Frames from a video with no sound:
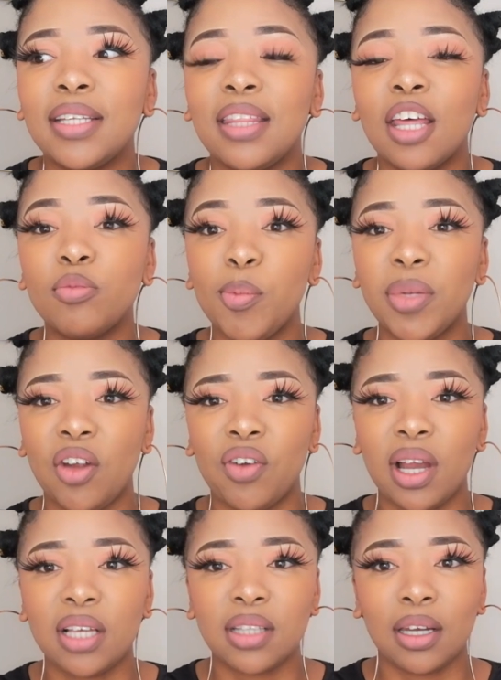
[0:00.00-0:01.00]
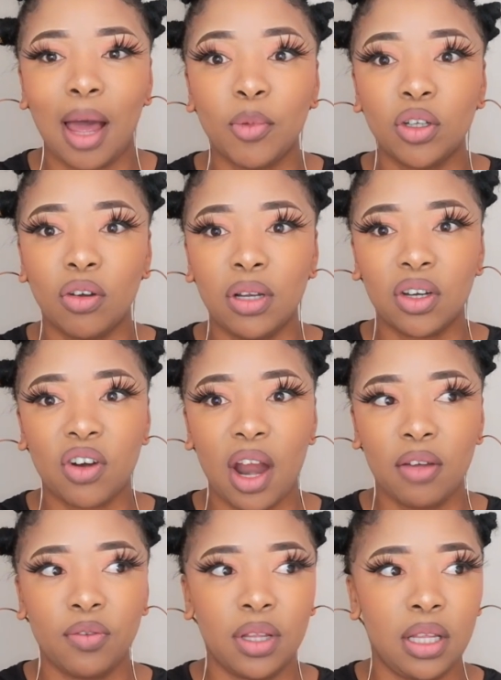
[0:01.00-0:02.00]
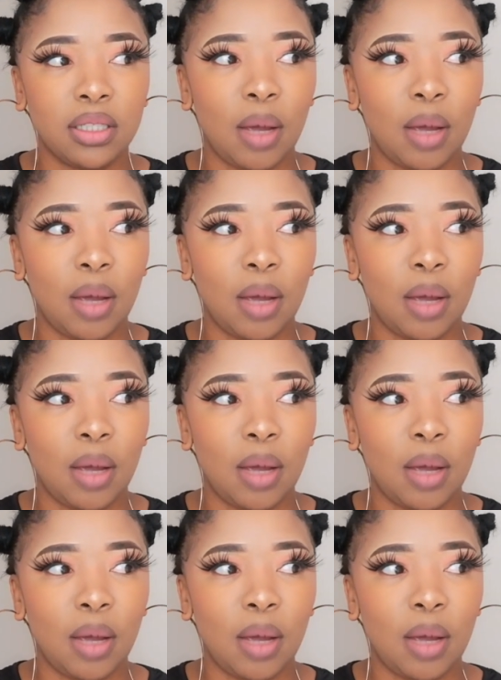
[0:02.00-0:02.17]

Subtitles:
And that moment I realized that I'm not only crying for this,